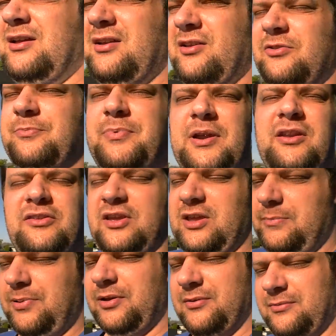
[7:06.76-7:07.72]
is pretty
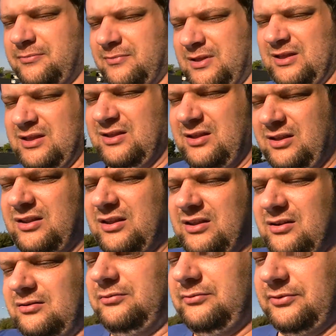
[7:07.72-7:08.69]
deep, you
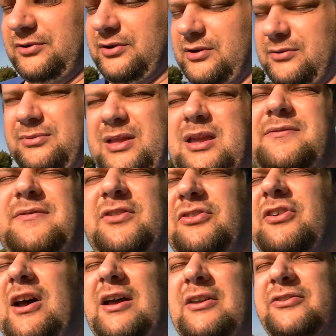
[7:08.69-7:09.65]
know, for a lake of its
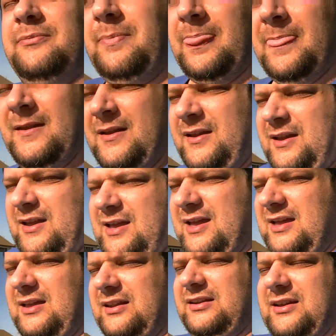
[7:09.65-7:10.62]
size.
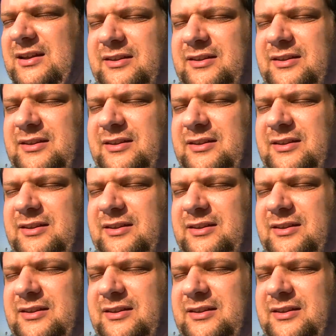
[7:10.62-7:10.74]
And, uh,